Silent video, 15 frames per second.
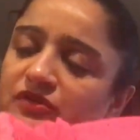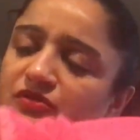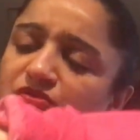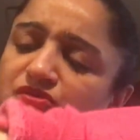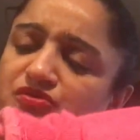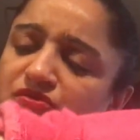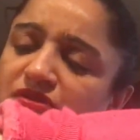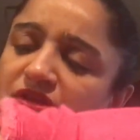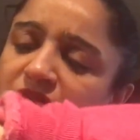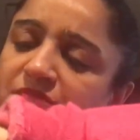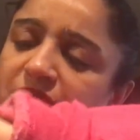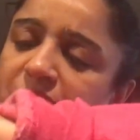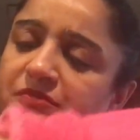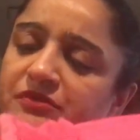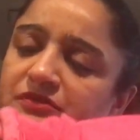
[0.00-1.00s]
Usually
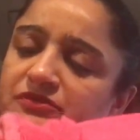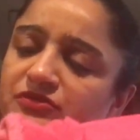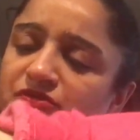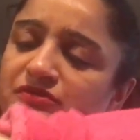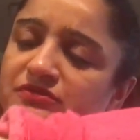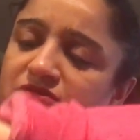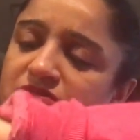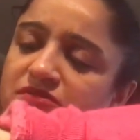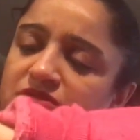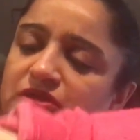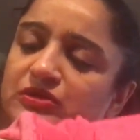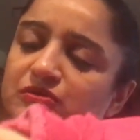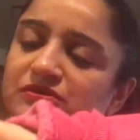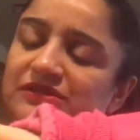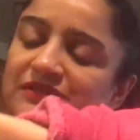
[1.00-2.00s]
people don't
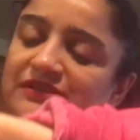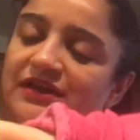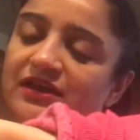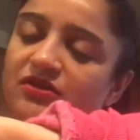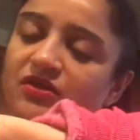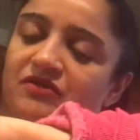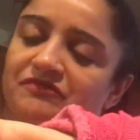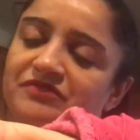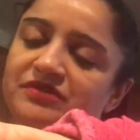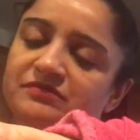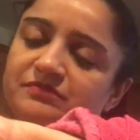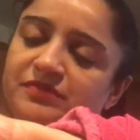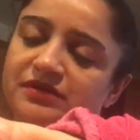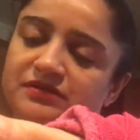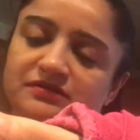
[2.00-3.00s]
use it that
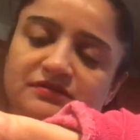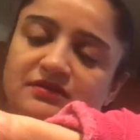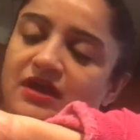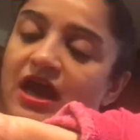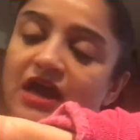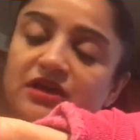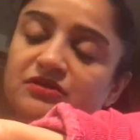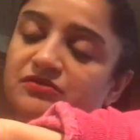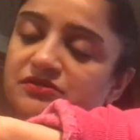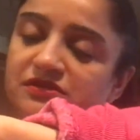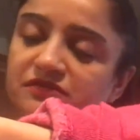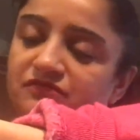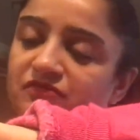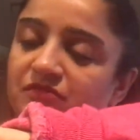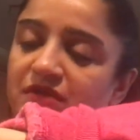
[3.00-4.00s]
often, but I use
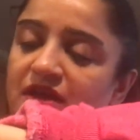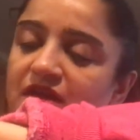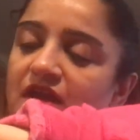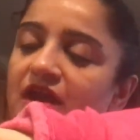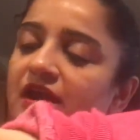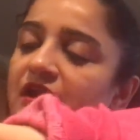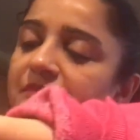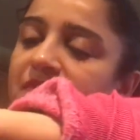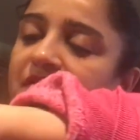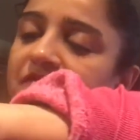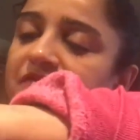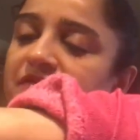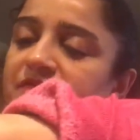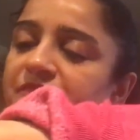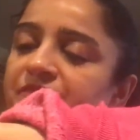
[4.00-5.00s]
it for my kada
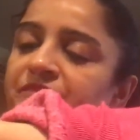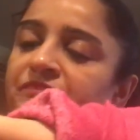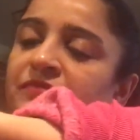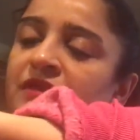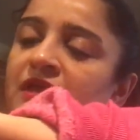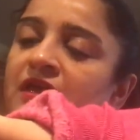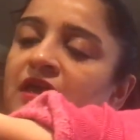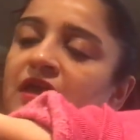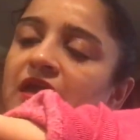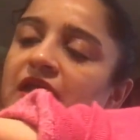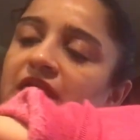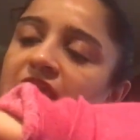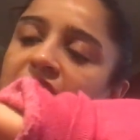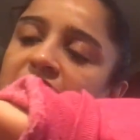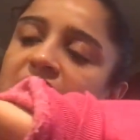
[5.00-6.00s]
powder,
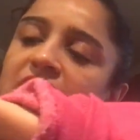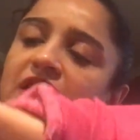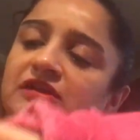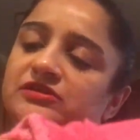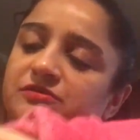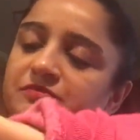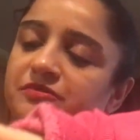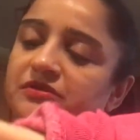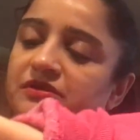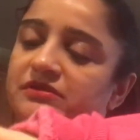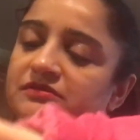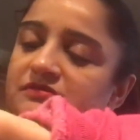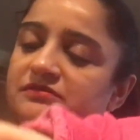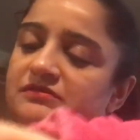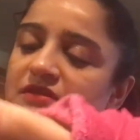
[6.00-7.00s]
and I like to put it
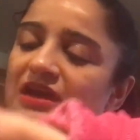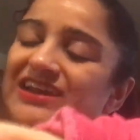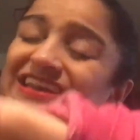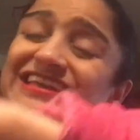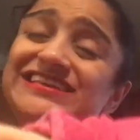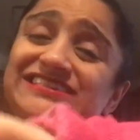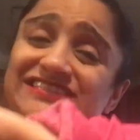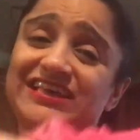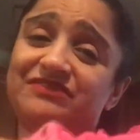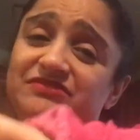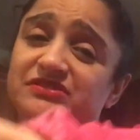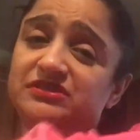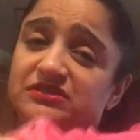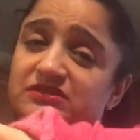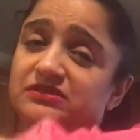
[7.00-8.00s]
at least
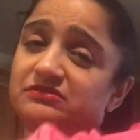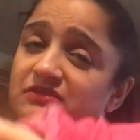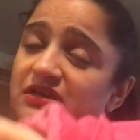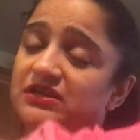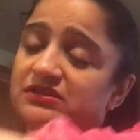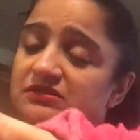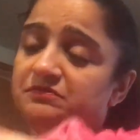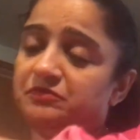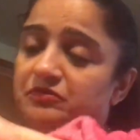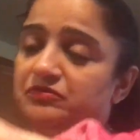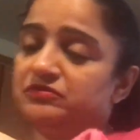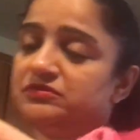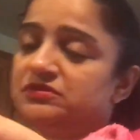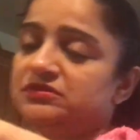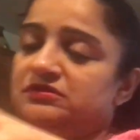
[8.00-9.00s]
7 to 8
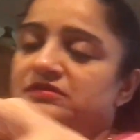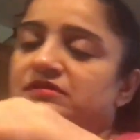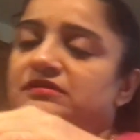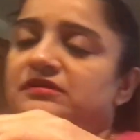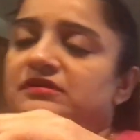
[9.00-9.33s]
spoons.